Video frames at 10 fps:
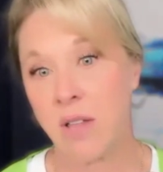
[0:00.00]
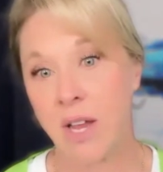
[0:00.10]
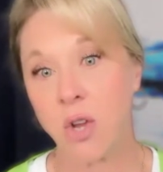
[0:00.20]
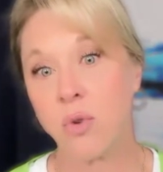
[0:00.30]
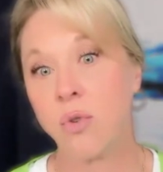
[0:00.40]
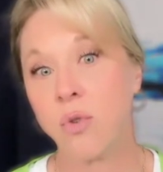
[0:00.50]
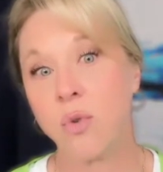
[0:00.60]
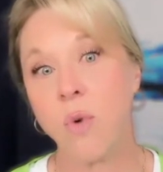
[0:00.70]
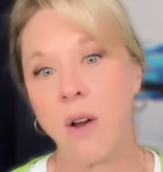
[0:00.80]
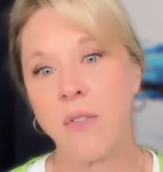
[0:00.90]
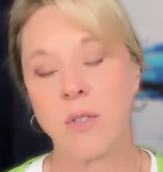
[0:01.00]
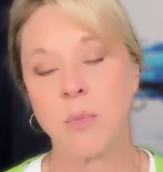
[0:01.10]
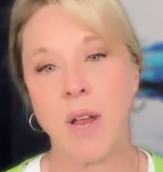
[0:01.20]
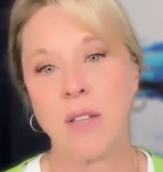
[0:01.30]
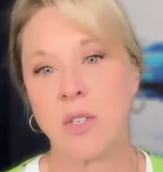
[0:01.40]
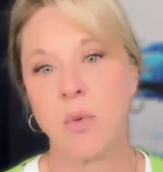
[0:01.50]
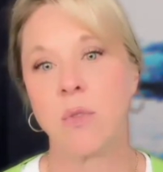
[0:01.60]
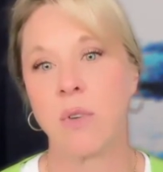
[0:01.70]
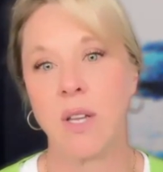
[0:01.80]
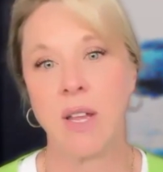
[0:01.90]
Like who are those brands who
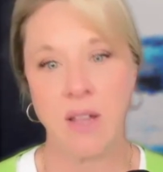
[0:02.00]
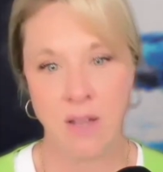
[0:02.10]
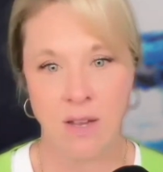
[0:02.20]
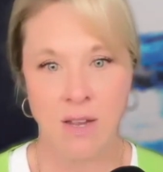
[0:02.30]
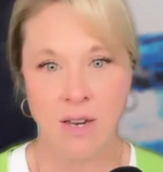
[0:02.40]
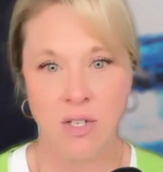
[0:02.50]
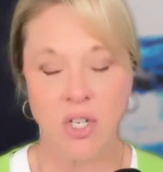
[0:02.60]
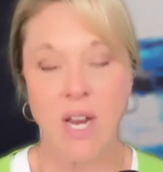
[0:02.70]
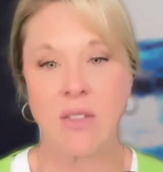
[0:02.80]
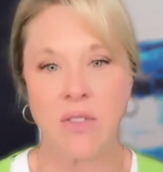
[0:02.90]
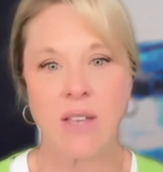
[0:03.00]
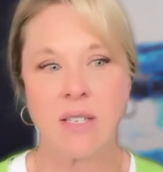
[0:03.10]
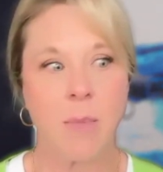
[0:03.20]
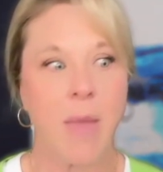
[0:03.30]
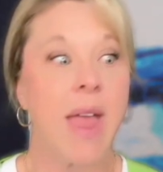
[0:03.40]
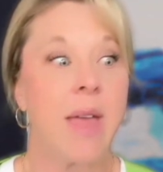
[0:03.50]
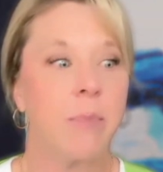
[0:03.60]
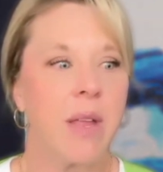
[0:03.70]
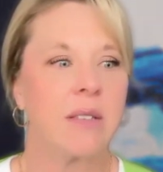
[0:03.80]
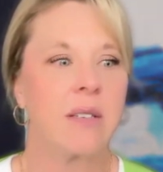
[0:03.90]
are really shaking things up
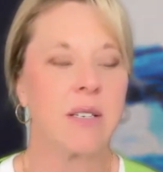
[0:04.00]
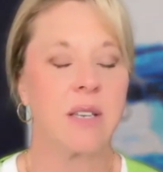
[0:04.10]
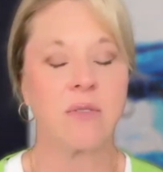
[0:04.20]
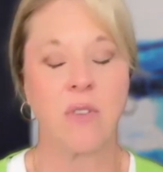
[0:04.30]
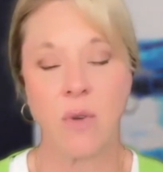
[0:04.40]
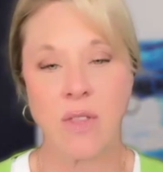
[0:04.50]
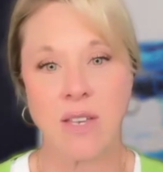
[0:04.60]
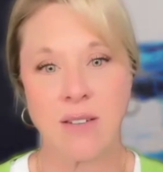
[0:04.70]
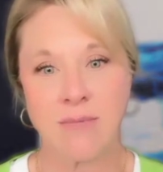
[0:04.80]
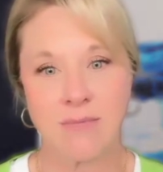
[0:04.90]
and being successful with it?